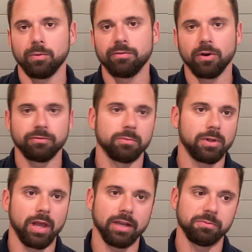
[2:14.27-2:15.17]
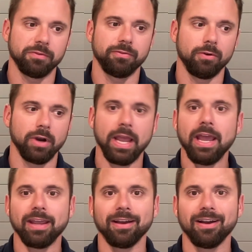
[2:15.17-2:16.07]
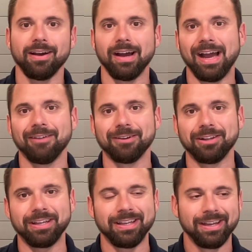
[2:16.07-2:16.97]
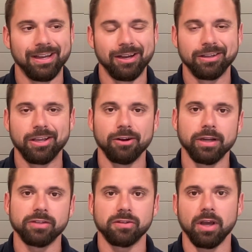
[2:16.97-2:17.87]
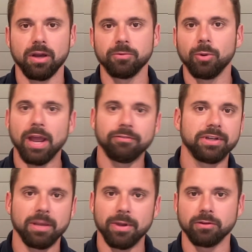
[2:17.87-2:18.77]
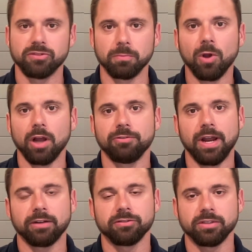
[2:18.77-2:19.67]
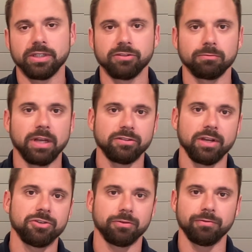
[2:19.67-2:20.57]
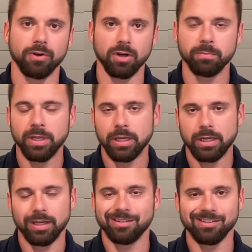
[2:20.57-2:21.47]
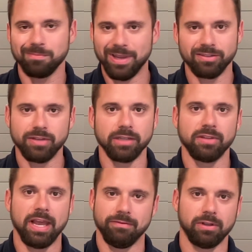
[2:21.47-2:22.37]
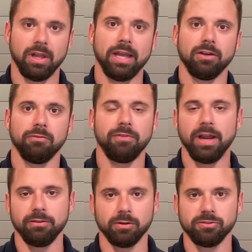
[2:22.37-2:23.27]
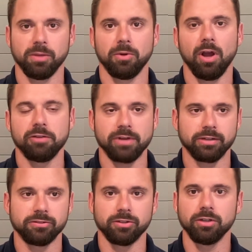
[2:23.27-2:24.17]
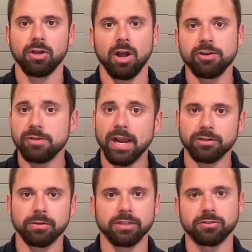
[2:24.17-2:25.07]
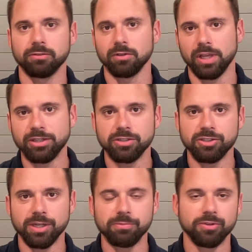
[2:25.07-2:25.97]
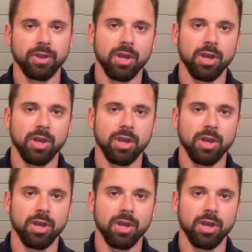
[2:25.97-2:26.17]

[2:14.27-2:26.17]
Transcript: we've heard from clients before, hey, uh, I really curious, um, do I have to get my own subcontractors? And as a residential firm, it doesn't make sense to have a client go find their own subcontractors. A good contractor who has good relationships